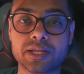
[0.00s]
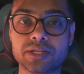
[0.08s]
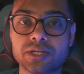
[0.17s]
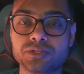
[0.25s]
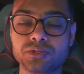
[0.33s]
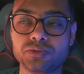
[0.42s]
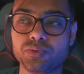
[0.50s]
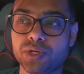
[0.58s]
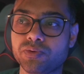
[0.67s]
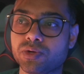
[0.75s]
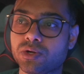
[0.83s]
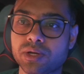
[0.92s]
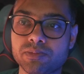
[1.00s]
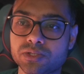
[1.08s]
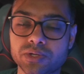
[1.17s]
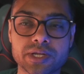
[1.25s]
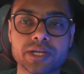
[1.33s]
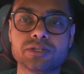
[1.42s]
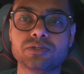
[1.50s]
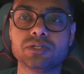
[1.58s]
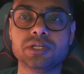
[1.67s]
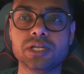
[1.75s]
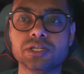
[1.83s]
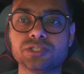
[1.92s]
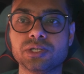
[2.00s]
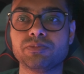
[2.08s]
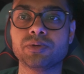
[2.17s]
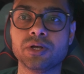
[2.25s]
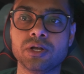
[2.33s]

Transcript: and that too, we were not able to connect to the dealership